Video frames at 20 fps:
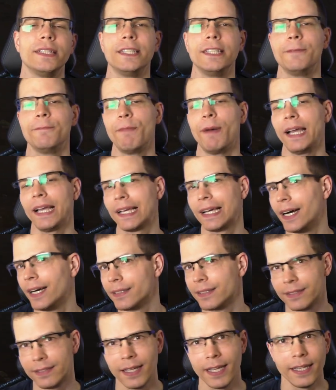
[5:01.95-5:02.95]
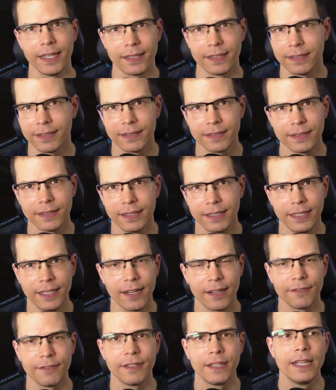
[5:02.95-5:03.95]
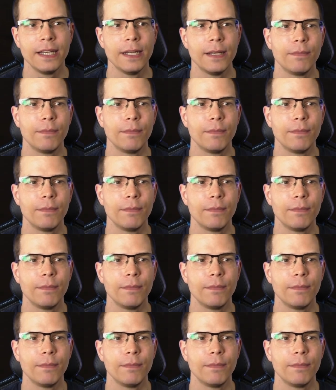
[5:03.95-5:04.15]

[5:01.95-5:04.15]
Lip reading: I can't say it enough.